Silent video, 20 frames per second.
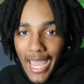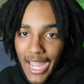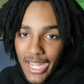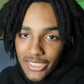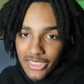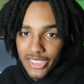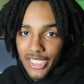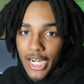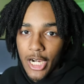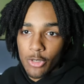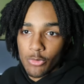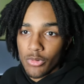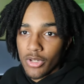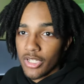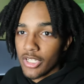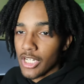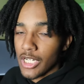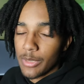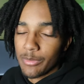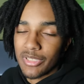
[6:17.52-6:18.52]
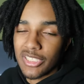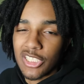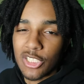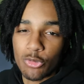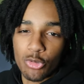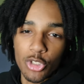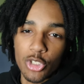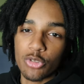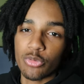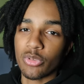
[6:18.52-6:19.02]
ads that I run, and I'm gonna see
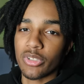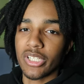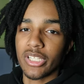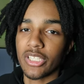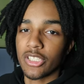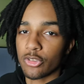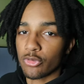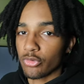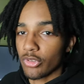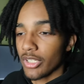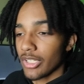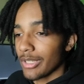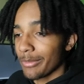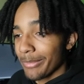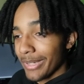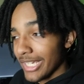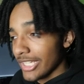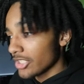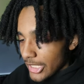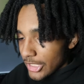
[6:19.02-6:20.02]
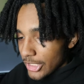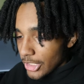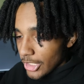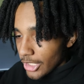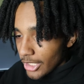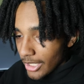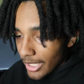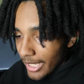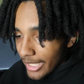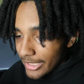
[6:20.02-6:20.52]
which one of these run the best.
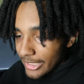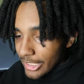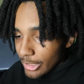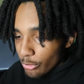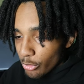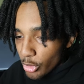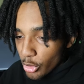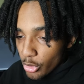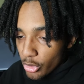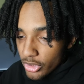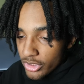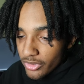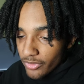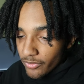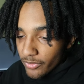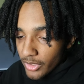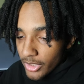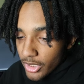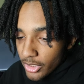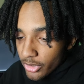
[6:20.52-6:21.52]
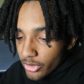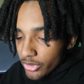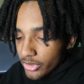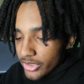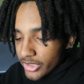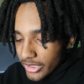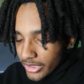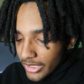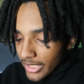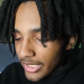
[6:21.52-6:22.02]
Yeah, I did record some
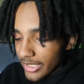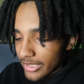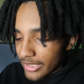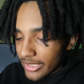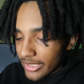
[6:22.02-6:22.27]
videos like